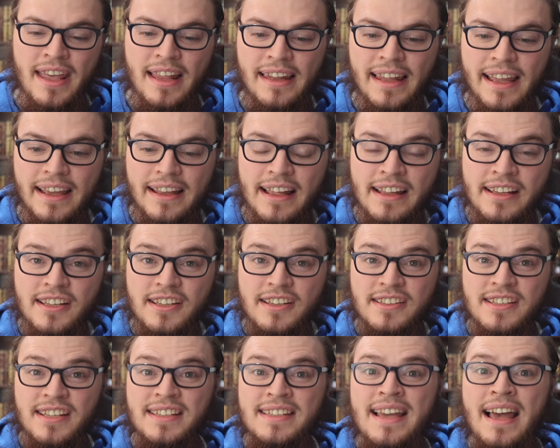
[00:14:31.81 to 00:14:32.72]
like,
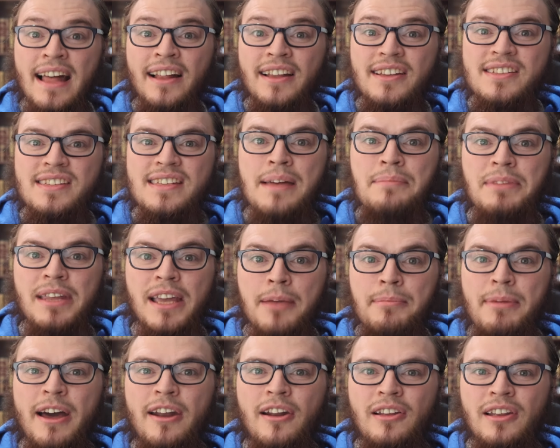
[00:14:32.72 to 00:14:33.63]
and to tell something
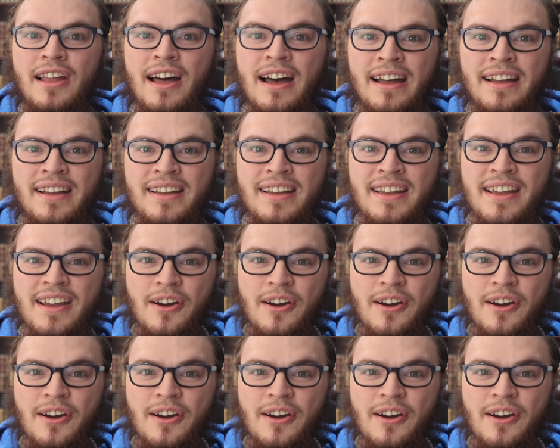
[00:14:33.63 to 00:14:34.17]
about Allah,